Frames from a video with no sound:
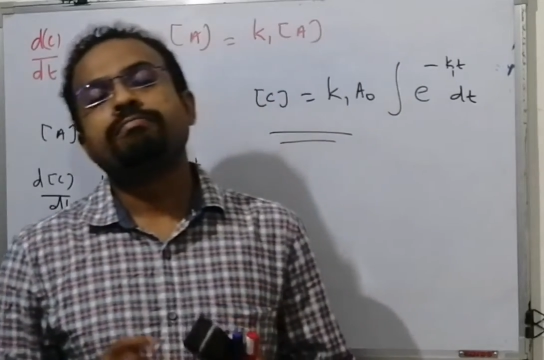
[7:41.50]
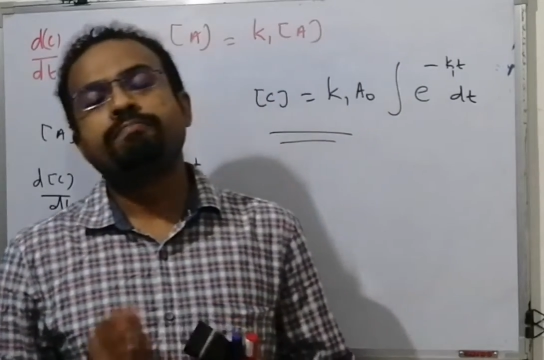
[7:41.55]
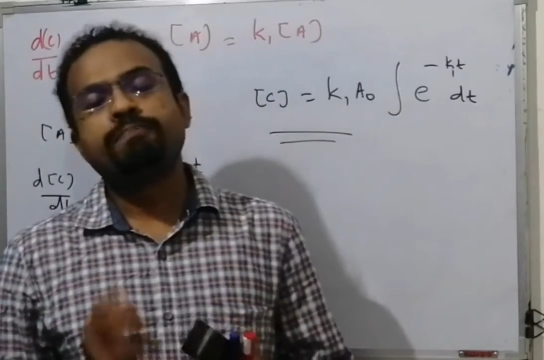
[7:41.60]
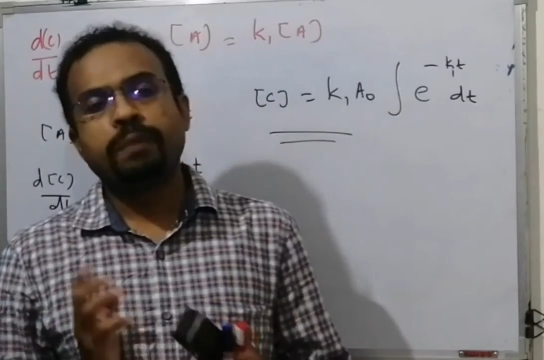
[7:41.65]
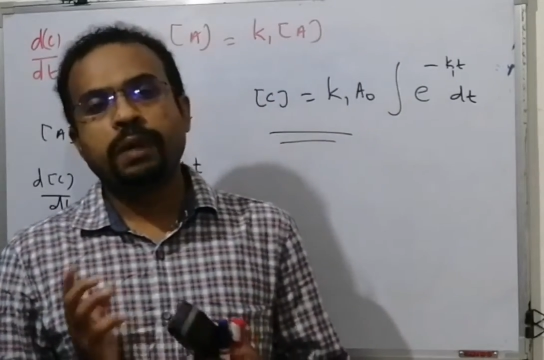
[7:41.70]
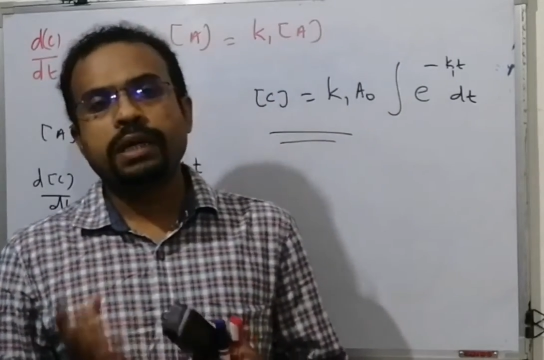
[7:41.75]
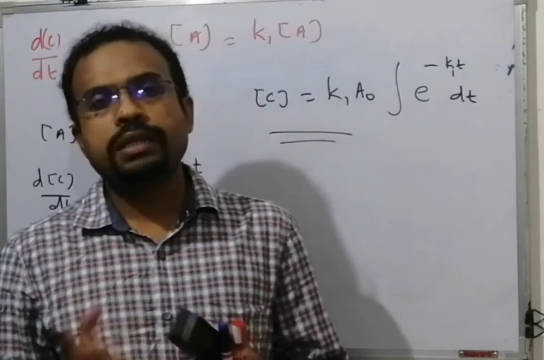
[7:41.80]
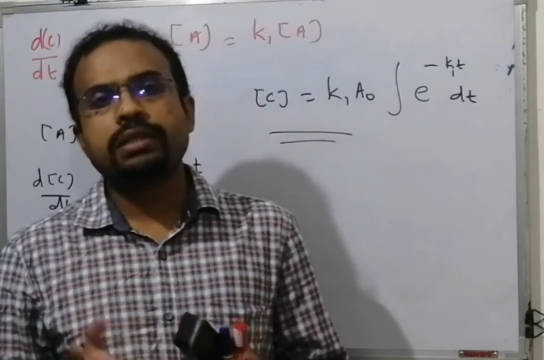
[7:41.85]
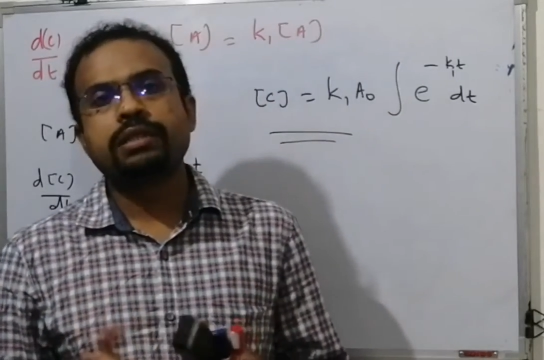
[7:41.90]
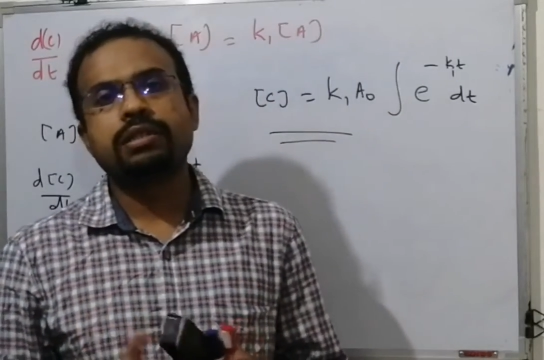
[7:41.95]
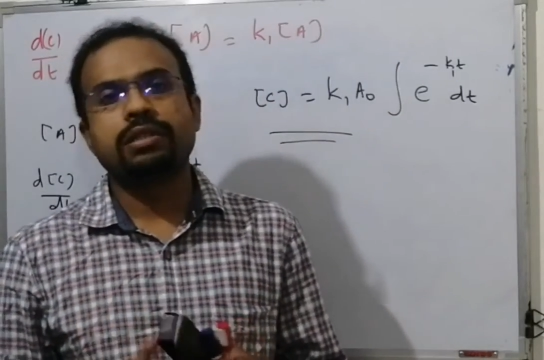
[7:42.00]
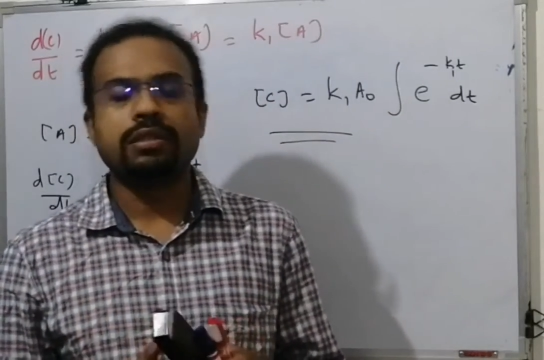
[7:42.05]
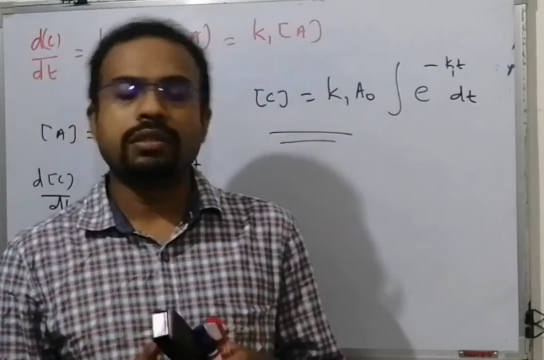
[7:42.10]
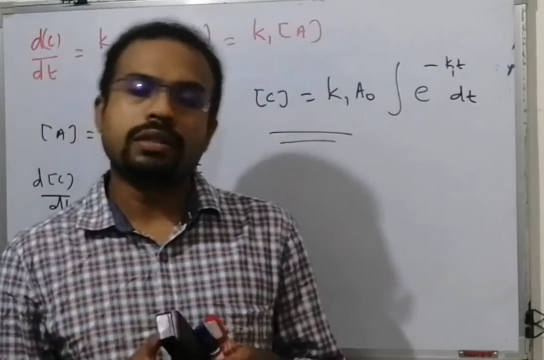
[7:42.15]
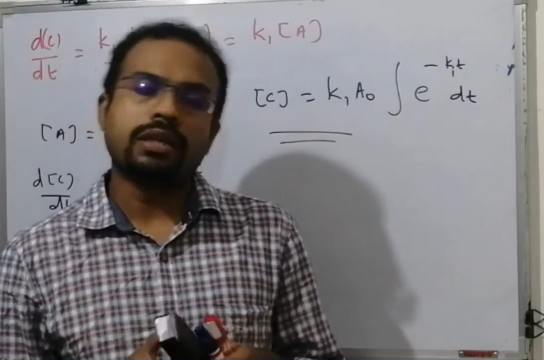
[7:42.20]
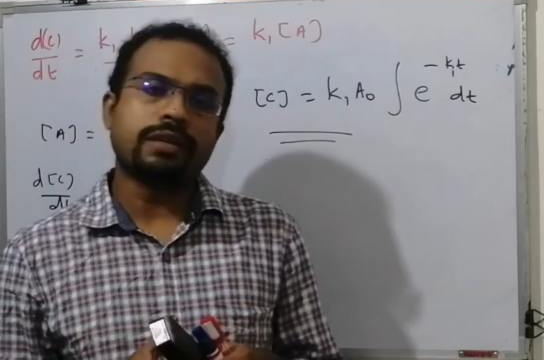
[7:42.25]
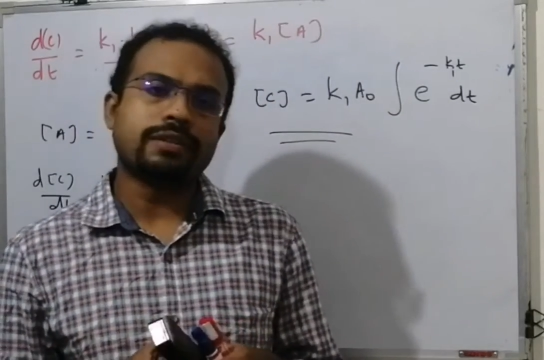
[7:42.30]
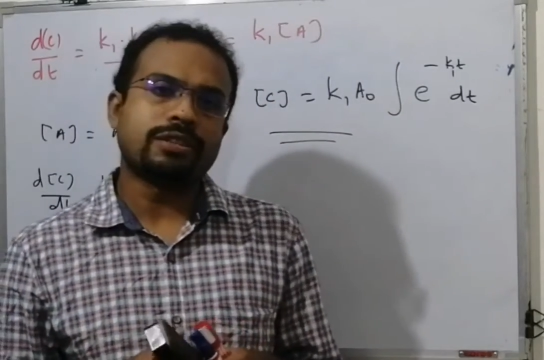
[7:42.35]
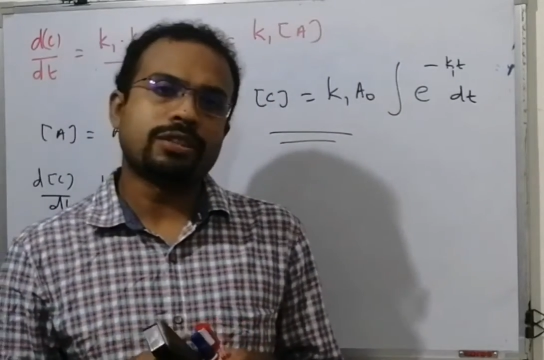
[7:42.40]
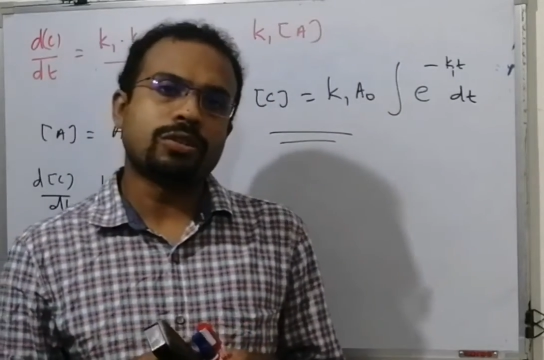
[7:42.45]
but
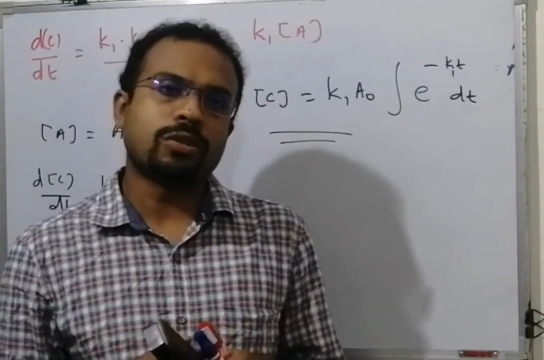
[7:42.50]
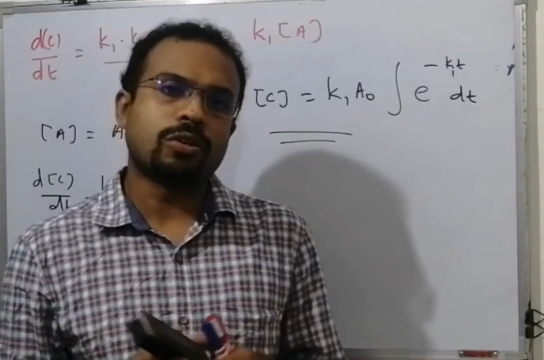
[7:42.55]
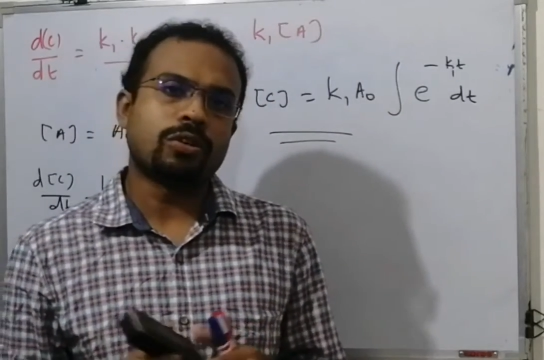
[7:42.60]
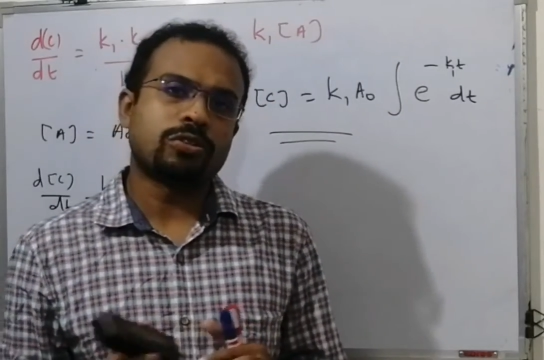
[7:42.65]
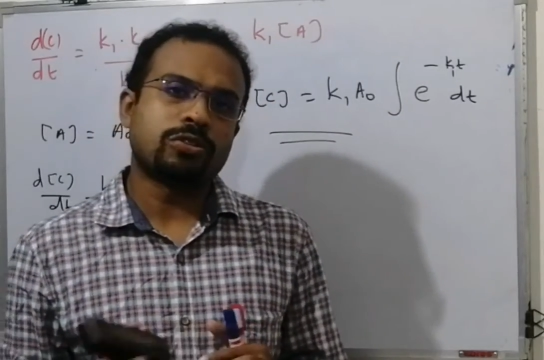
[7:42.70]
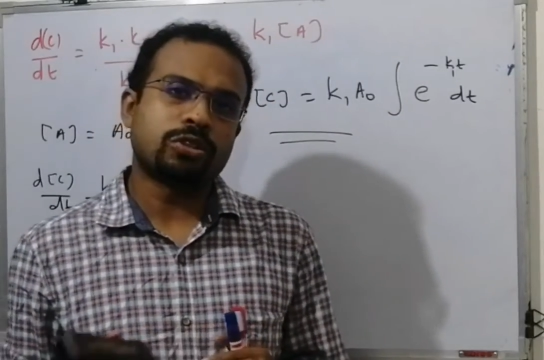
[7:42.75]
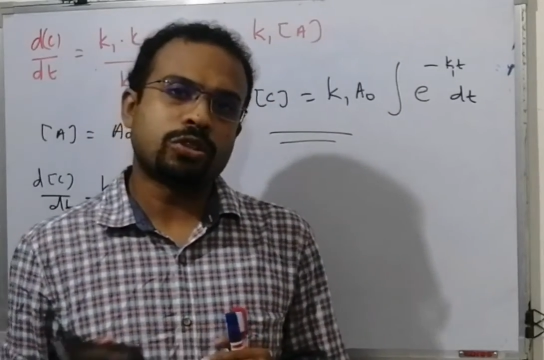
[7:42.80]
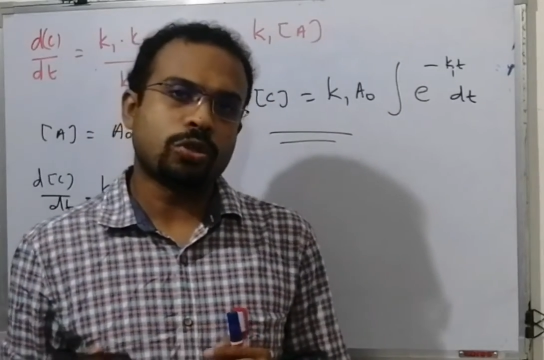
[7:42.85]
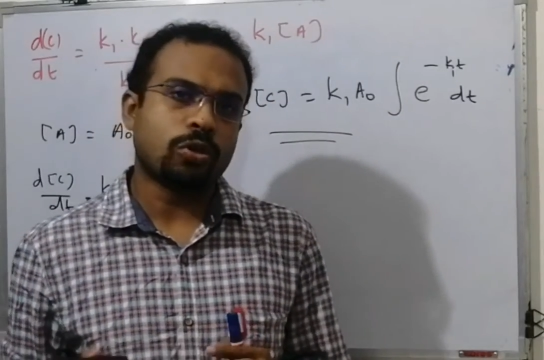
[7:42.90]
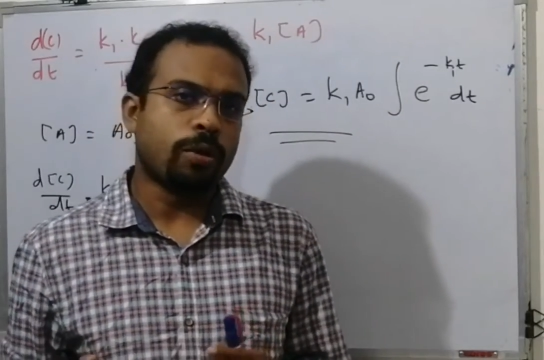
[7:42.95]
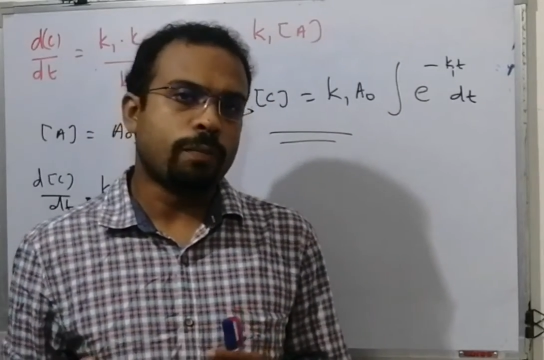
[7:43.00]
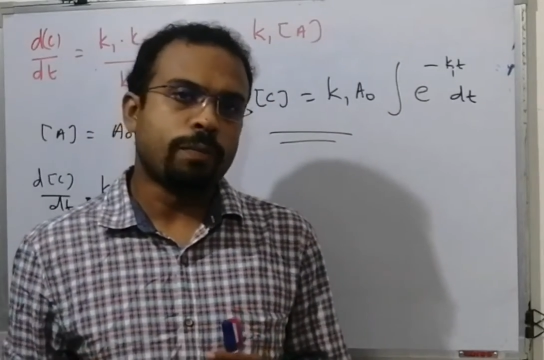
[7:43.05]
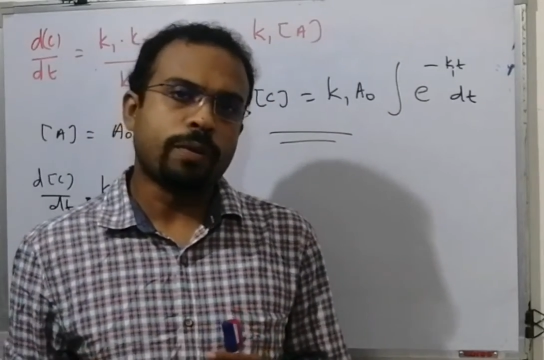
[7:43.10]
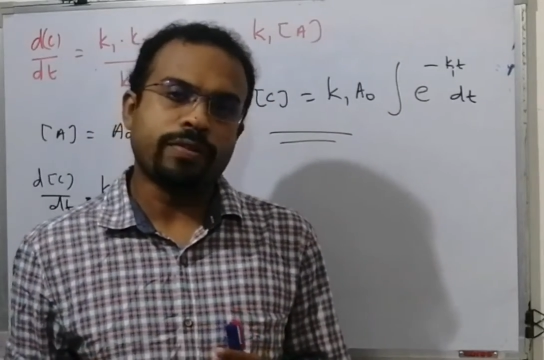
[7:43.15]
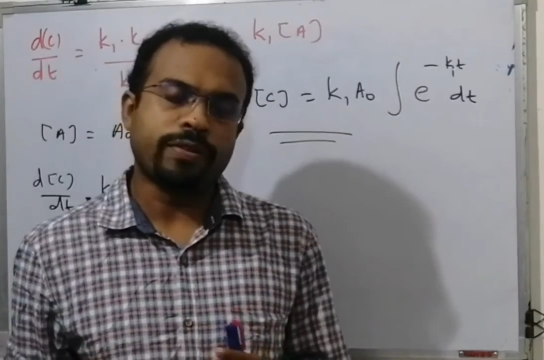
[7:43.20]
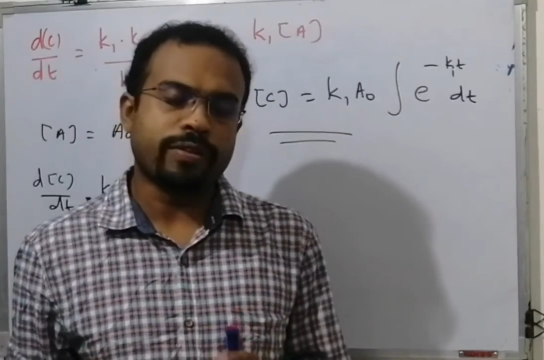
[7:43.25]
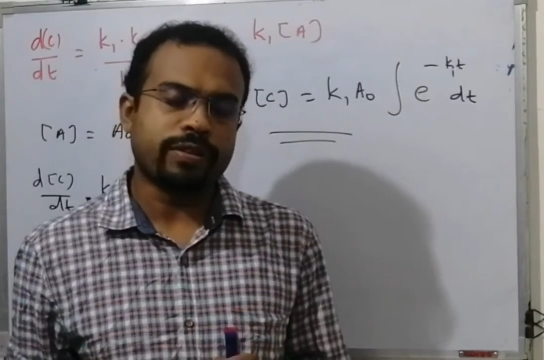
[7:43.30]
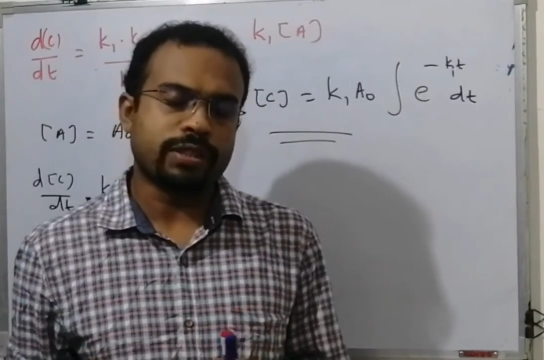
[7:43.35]
that is not scope of our